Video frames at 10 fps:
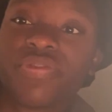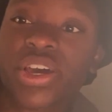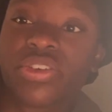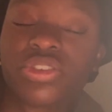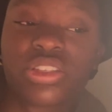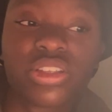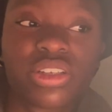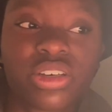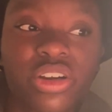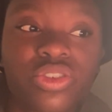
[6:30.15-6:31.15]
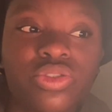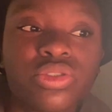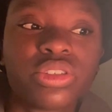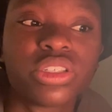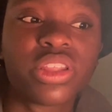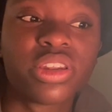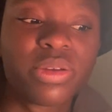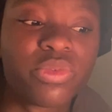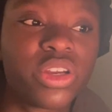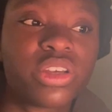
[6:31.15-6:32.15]
finals in the hurdles, and then
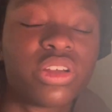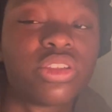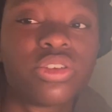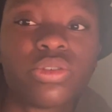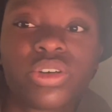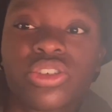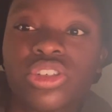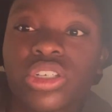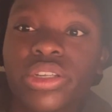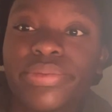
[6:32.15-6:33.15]
I'm running the 200.